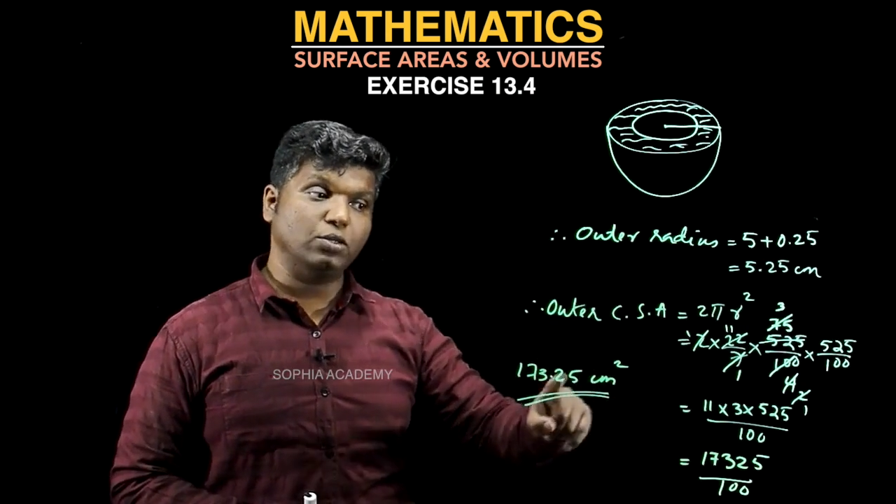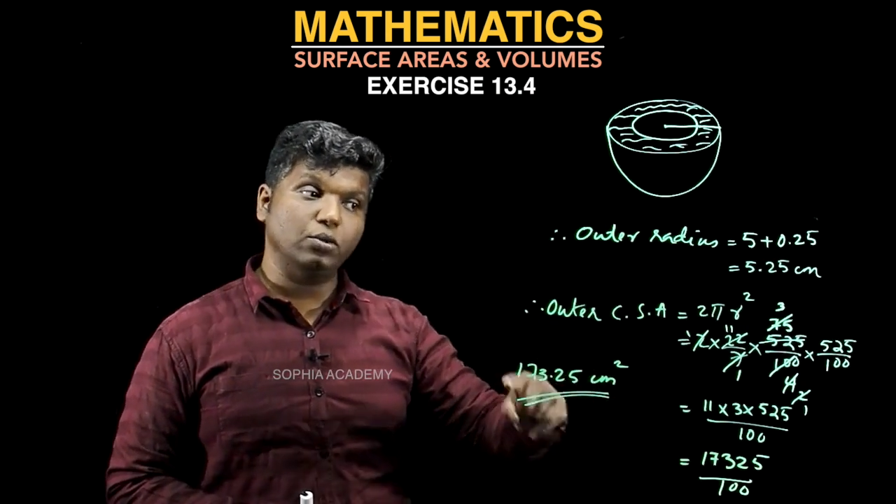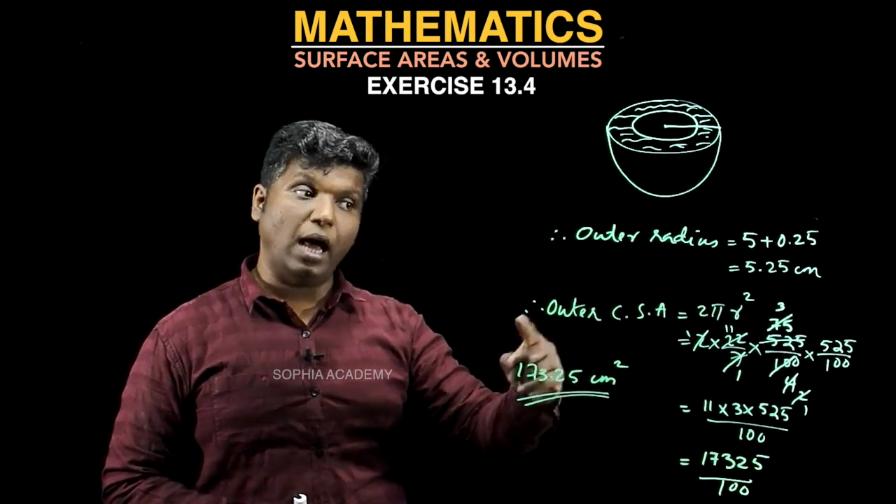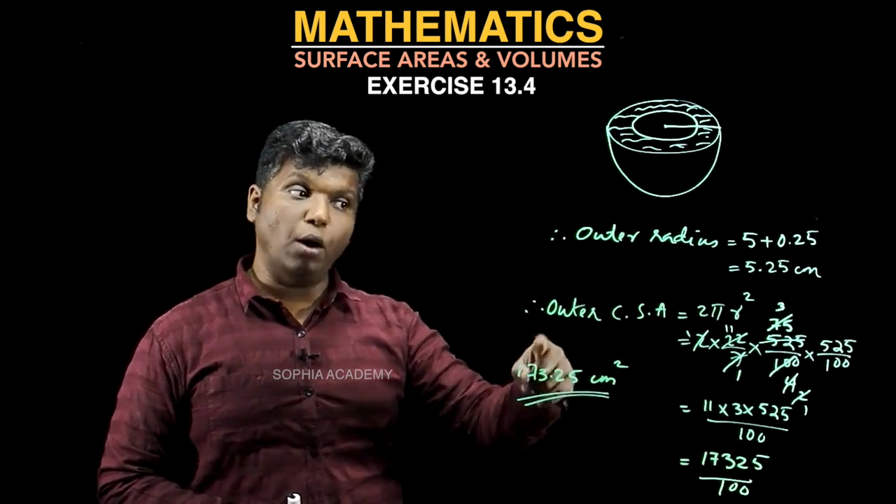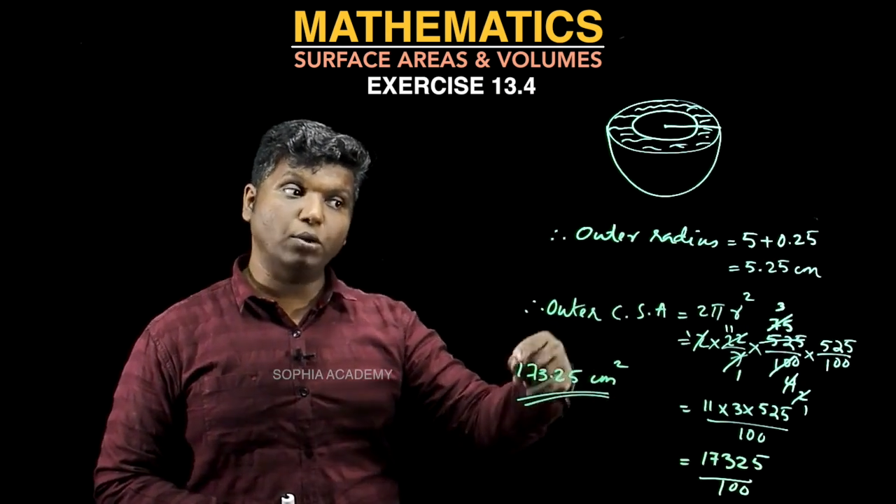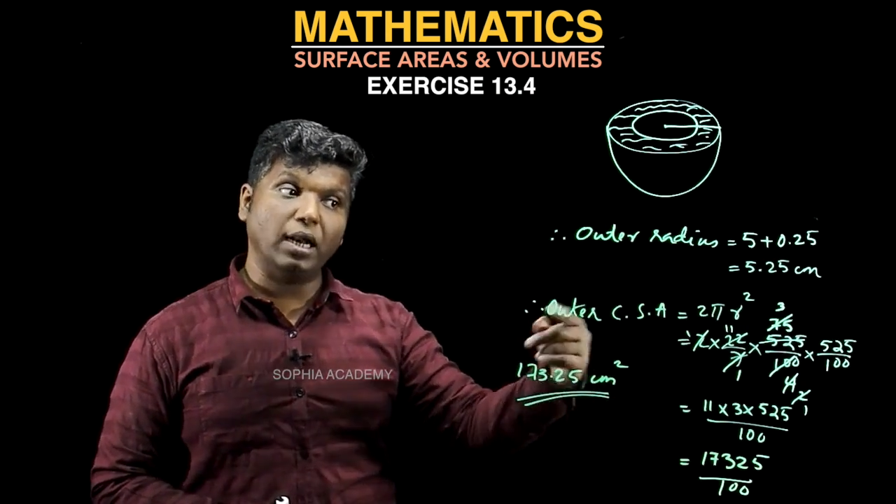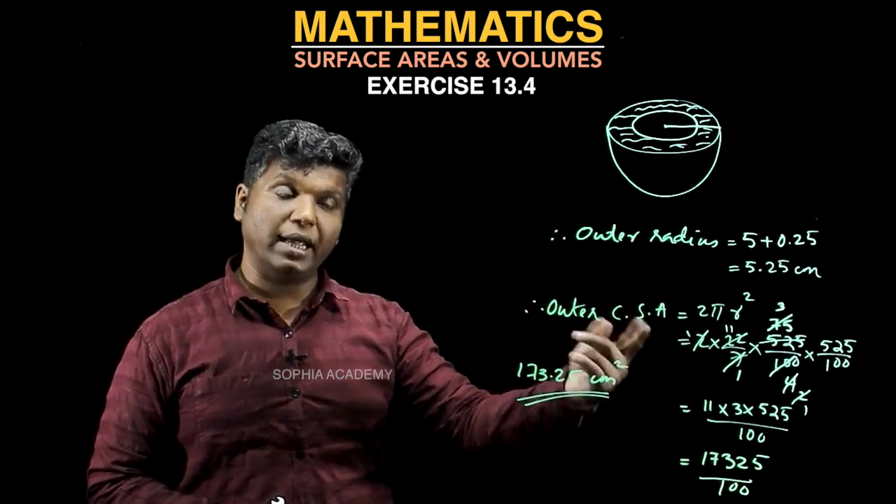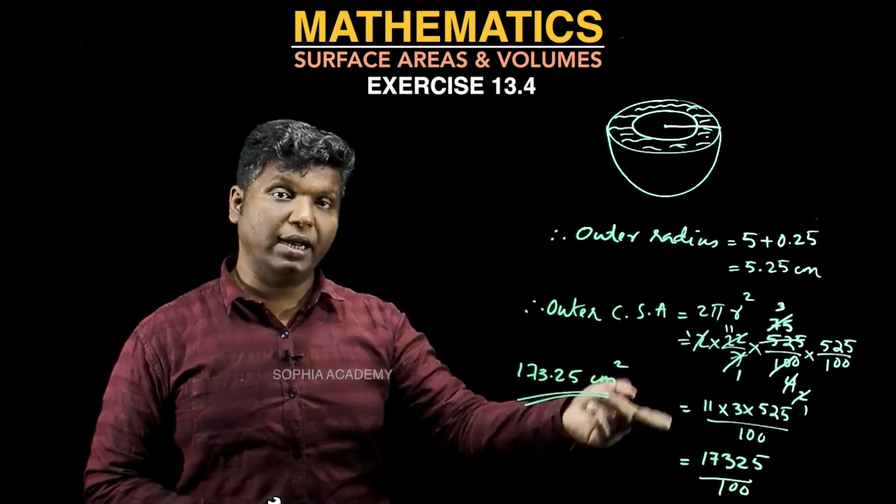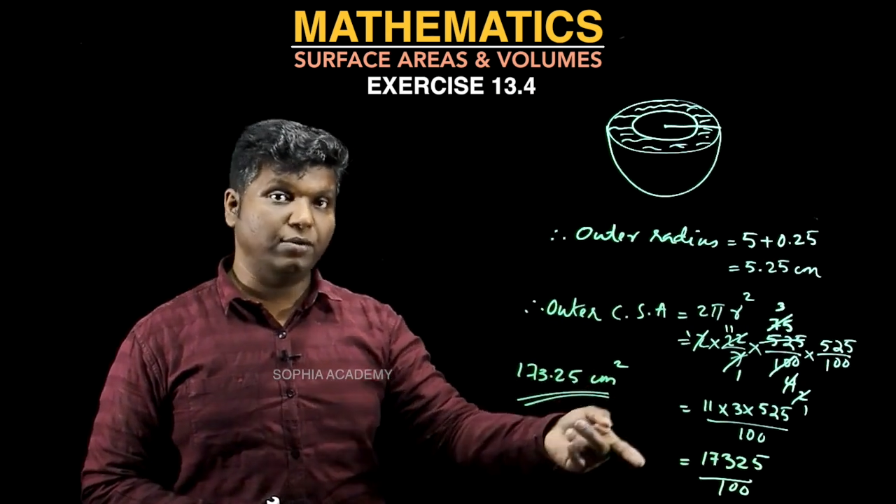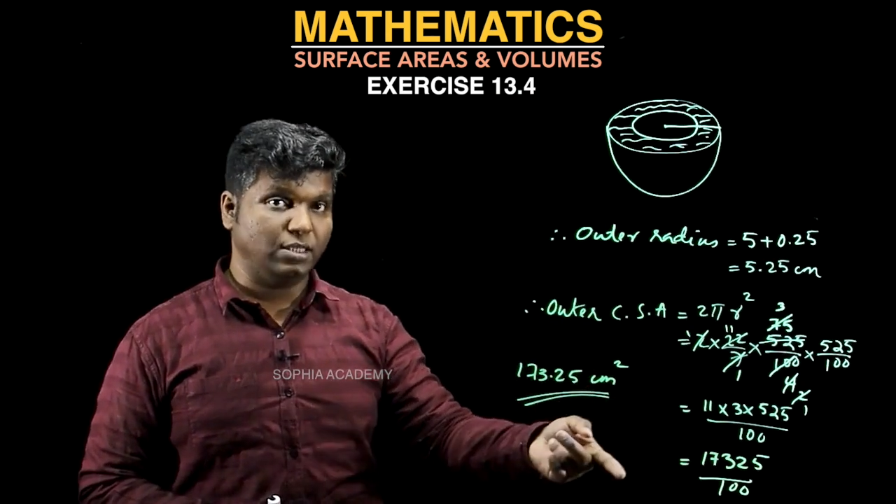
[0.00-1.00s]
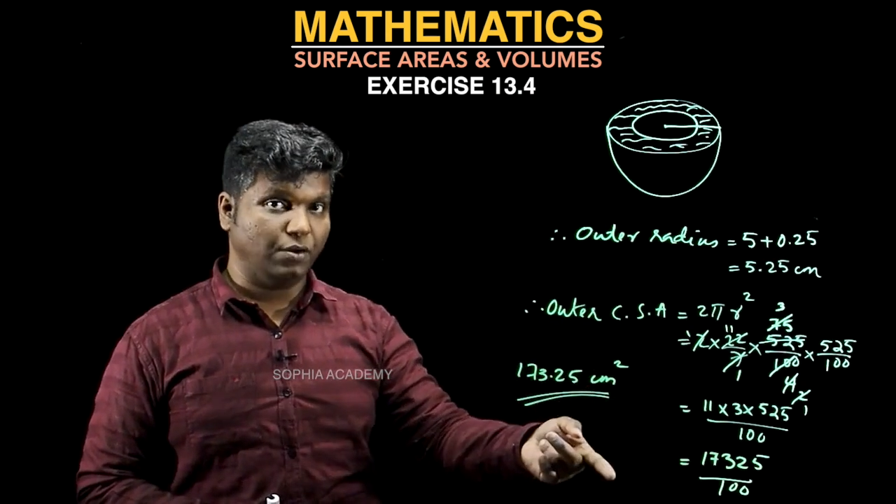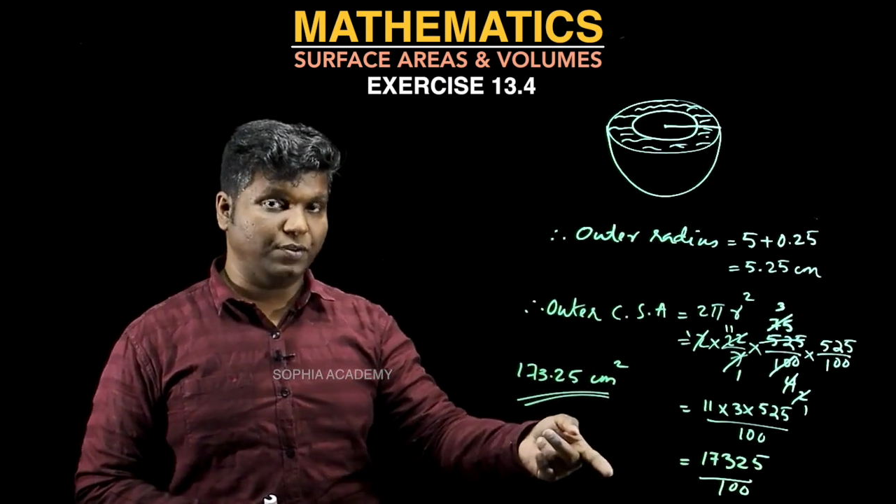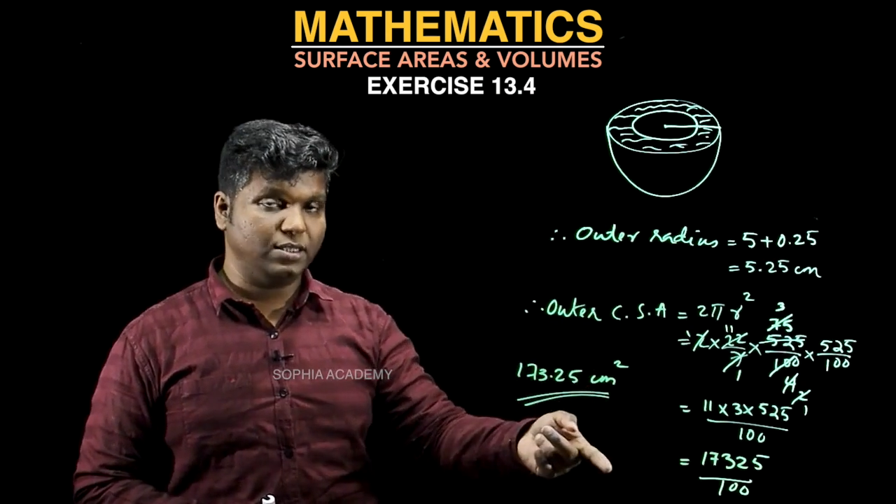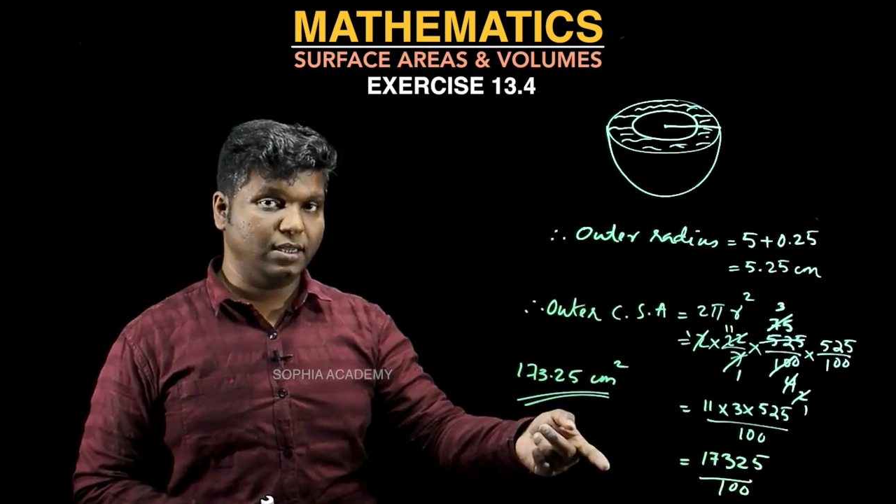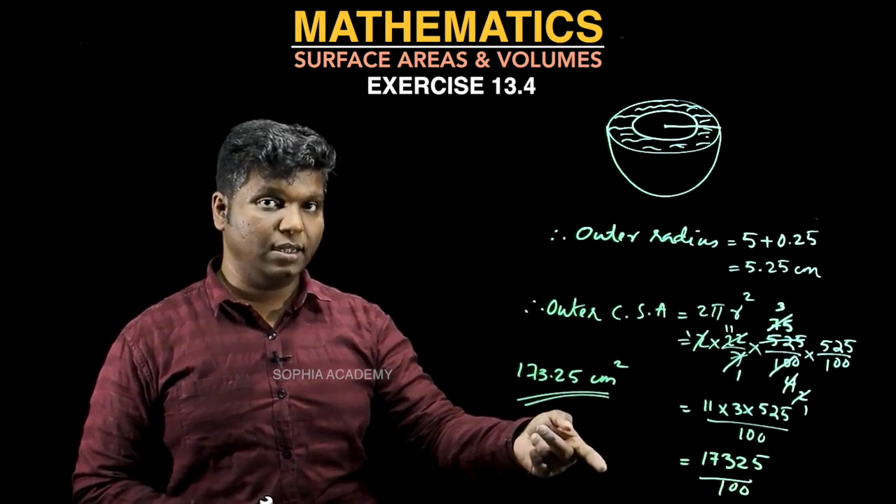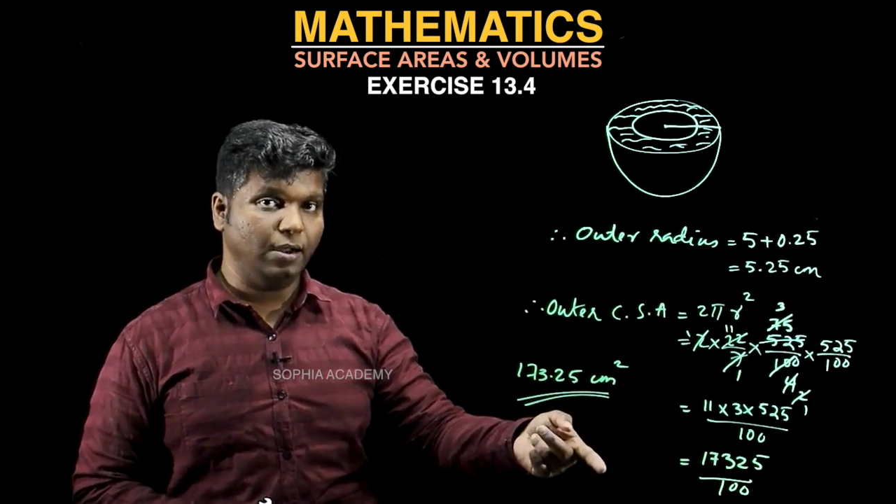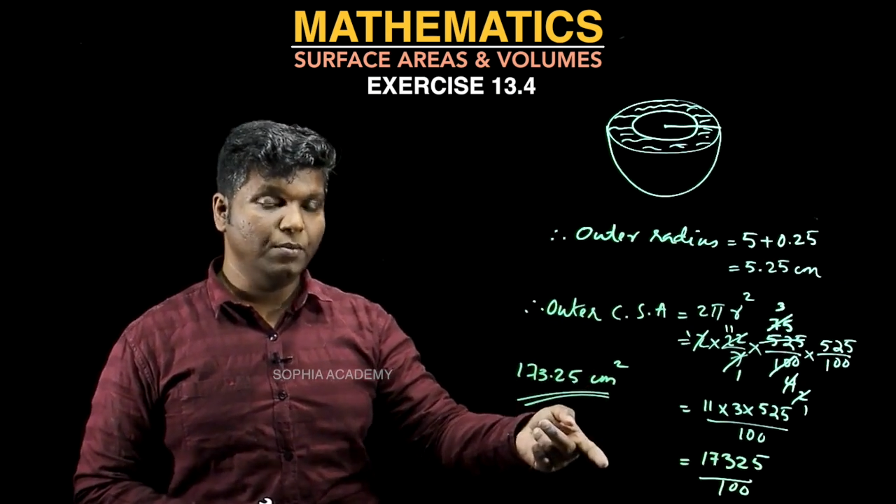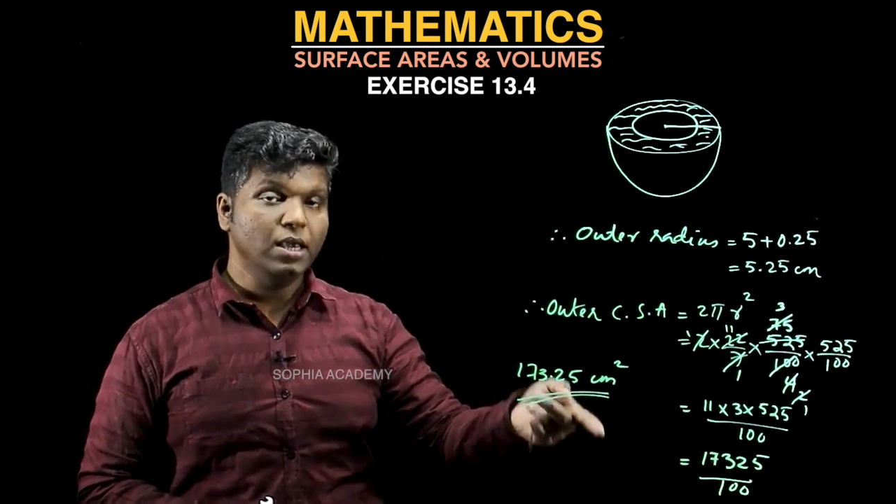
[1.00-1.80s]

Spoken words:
So the outer curved surface area.